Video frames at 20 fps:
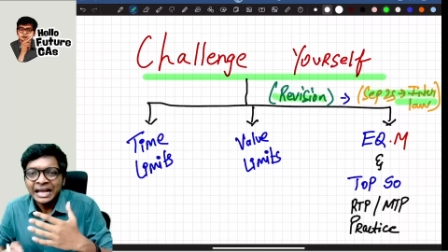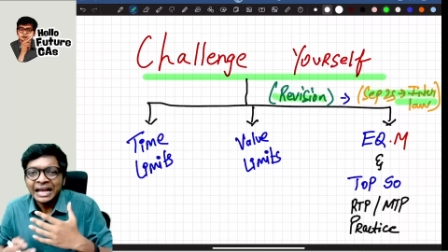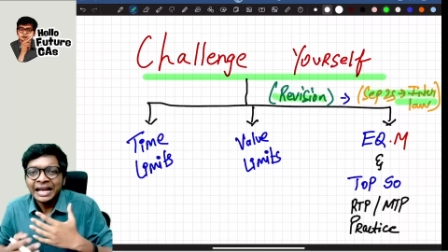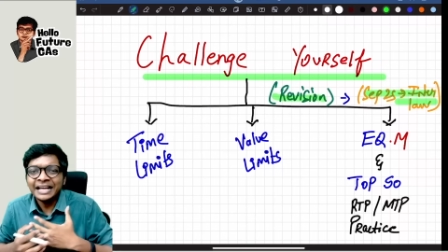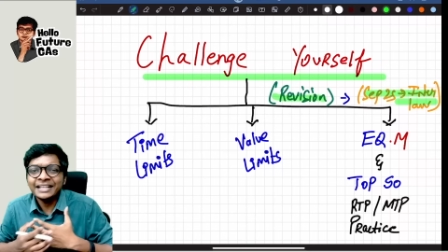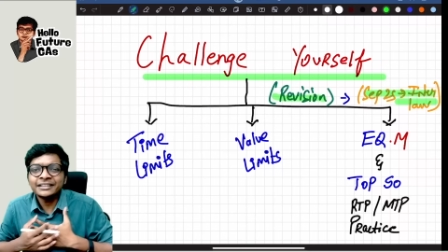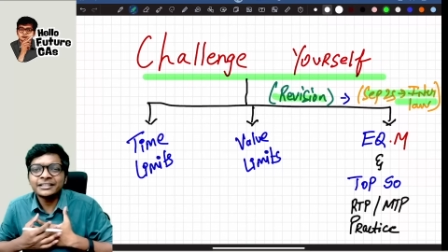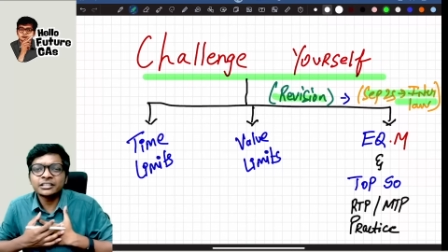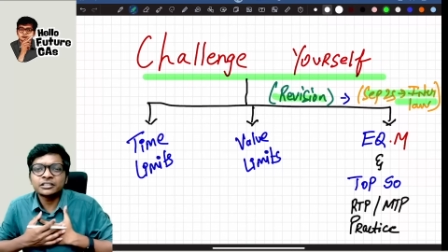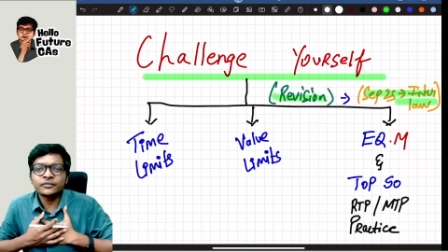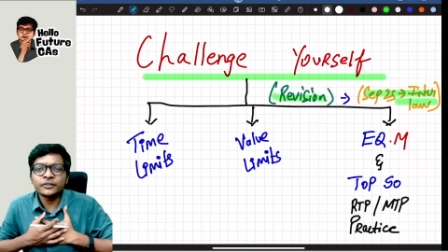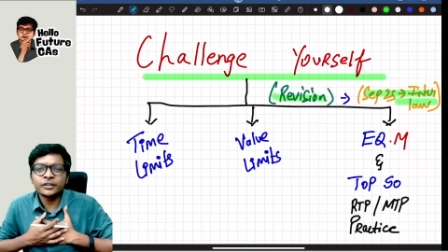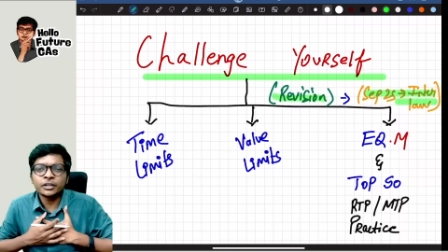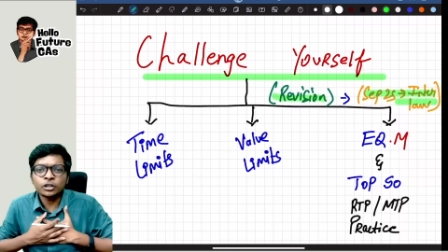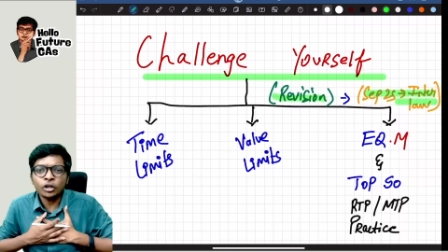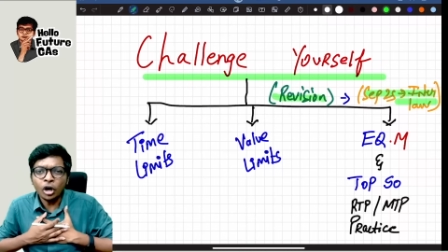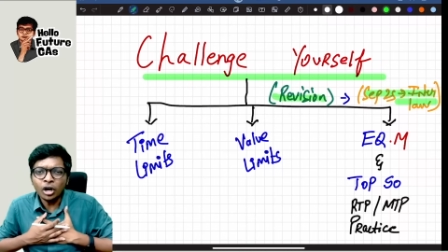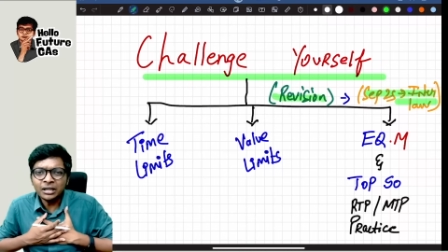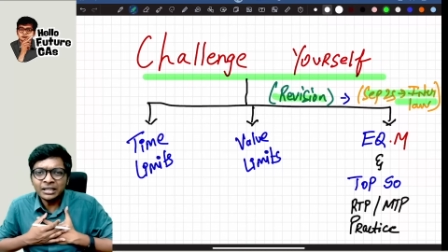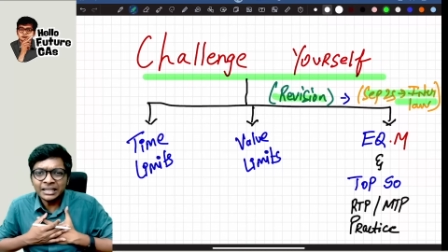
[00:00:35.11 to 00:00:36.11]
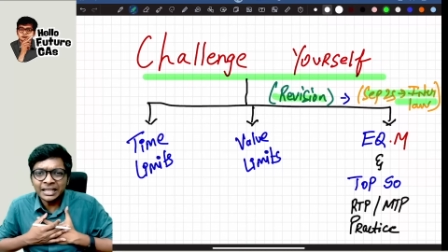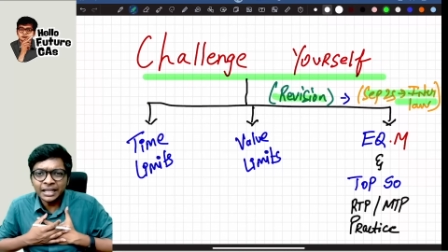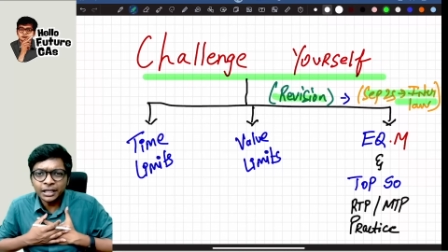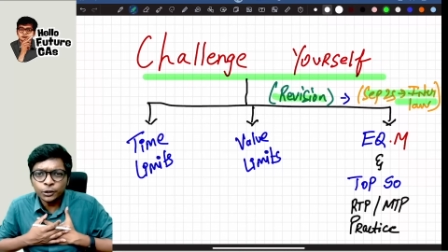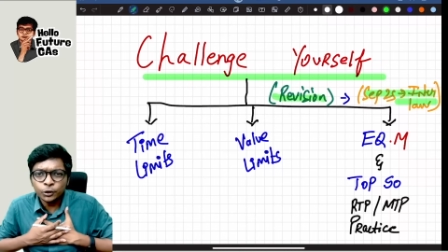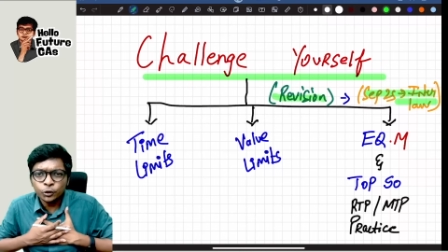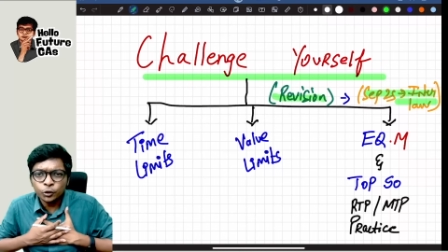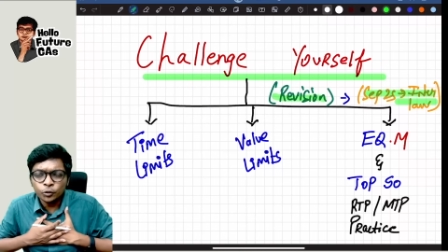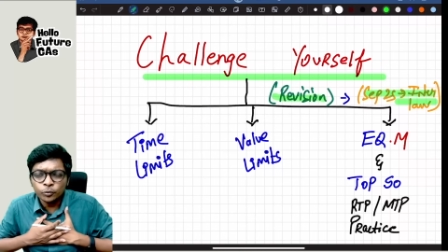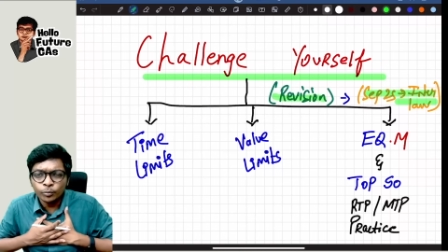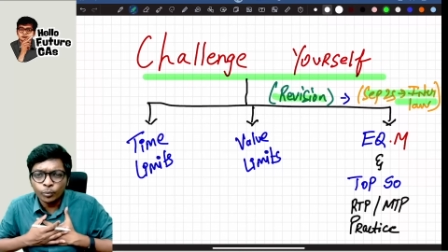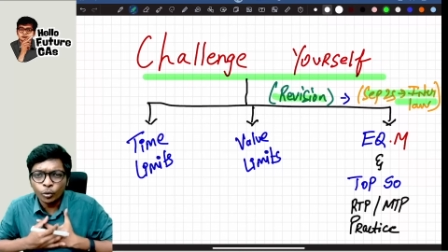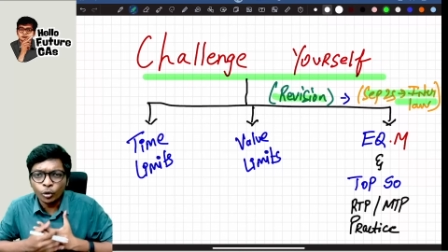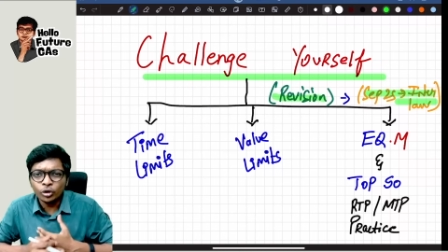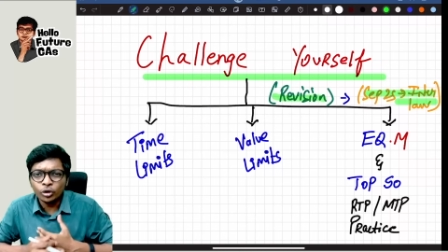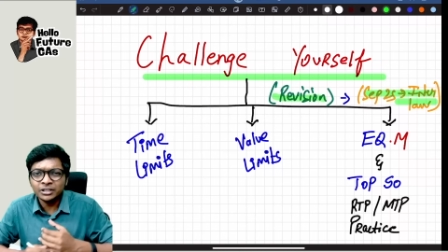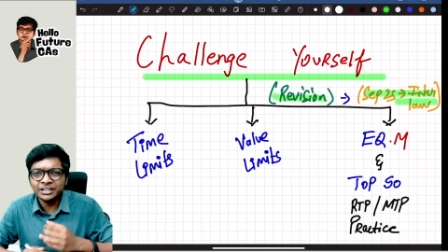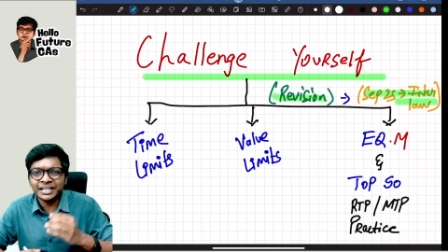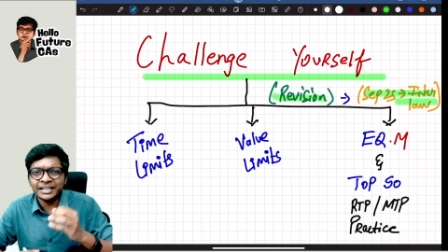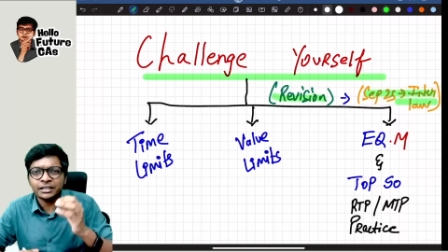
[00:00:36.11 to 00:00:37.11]
and this will not take you
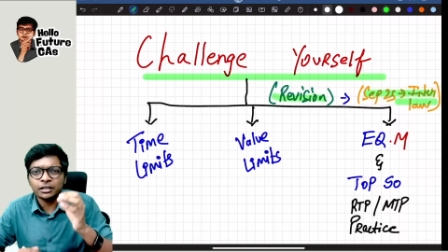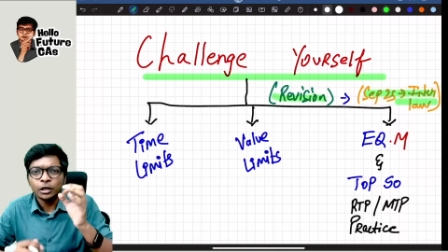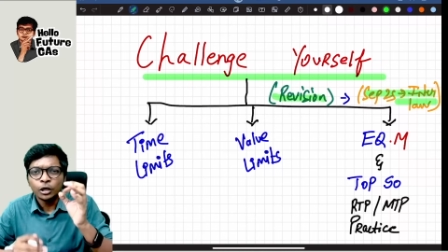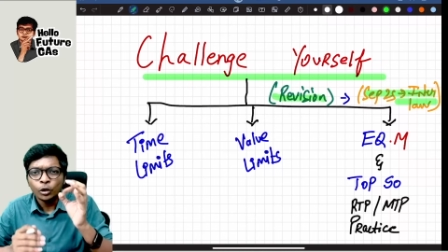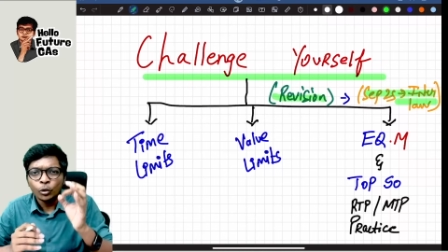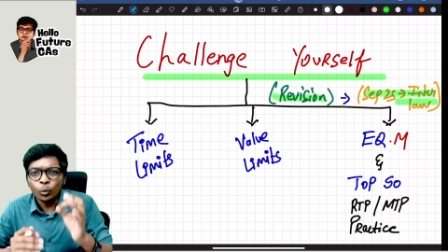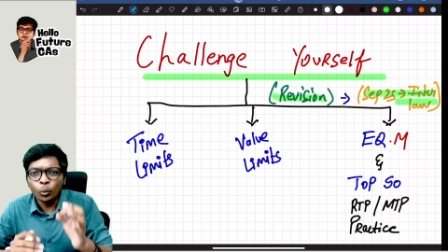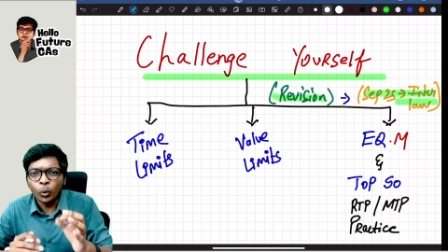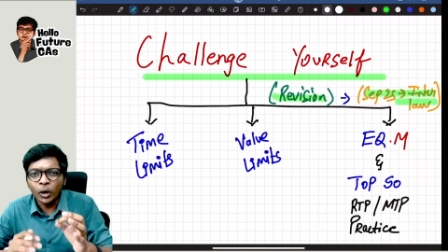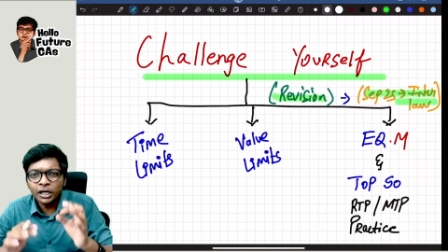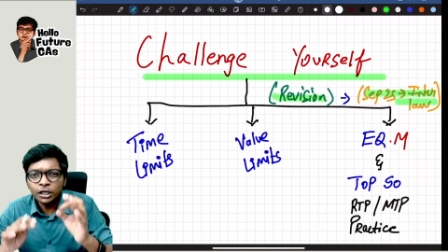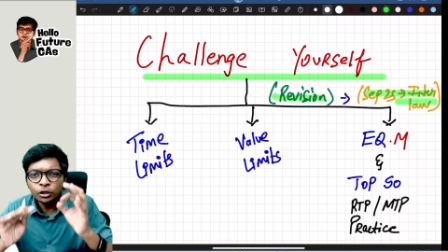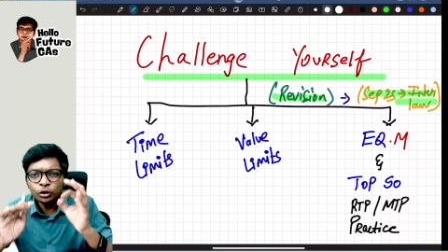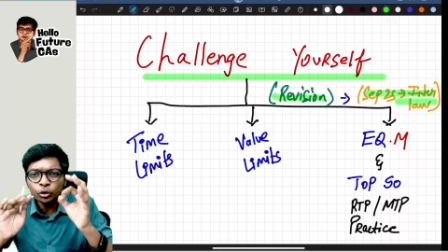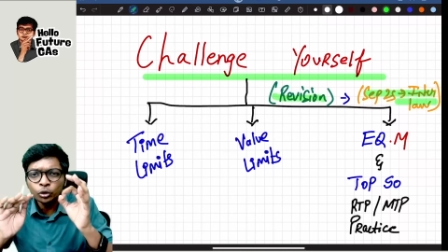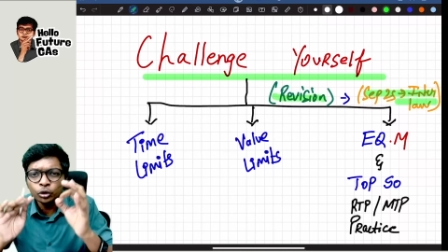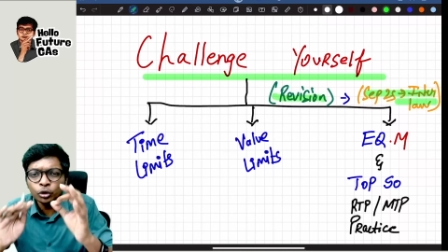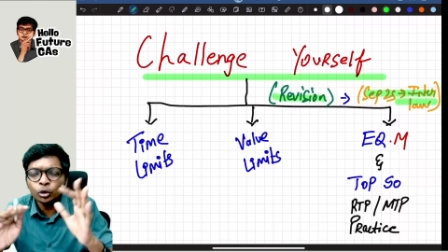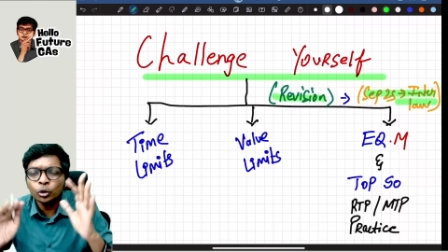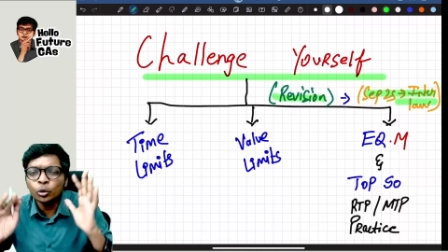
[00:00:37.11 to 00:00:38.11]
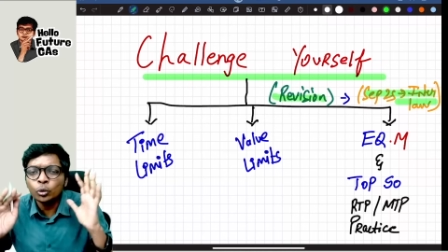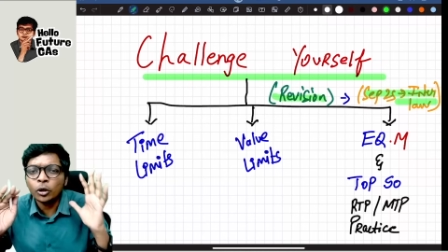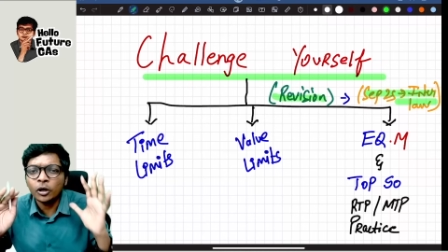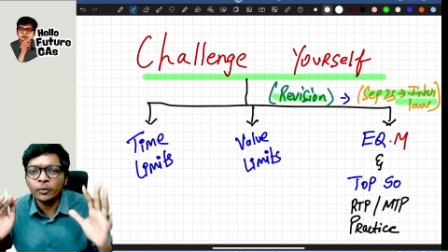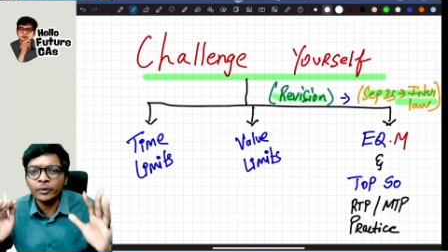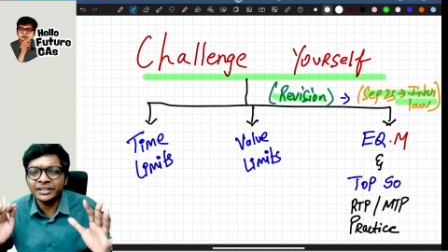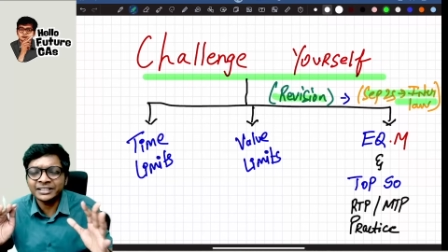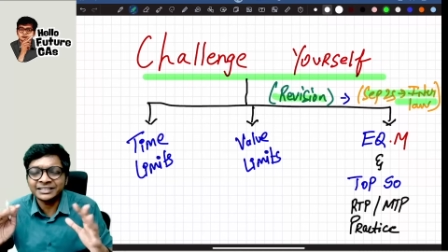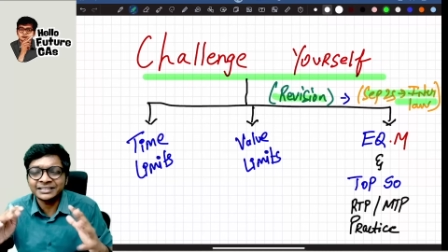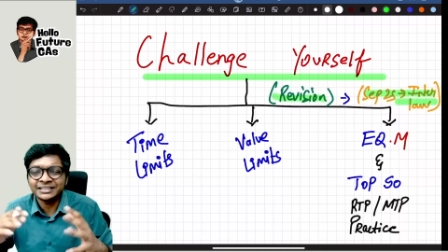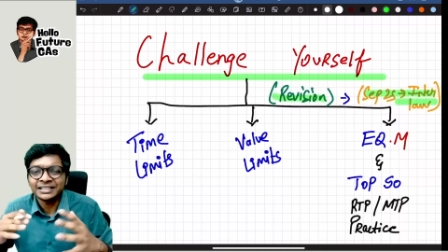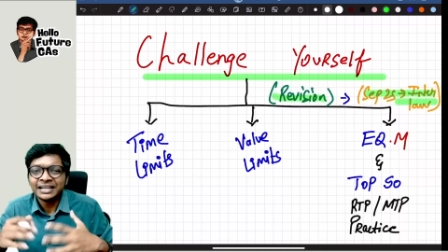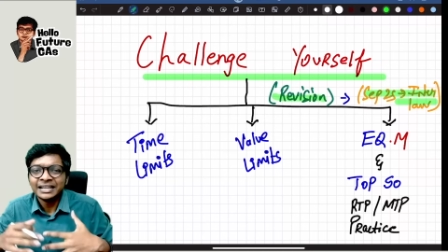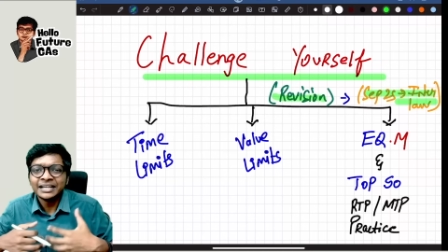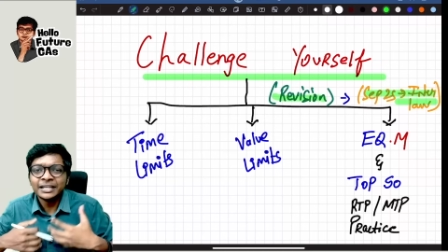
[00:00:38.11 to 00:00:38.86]
more than 1 to 2 hours.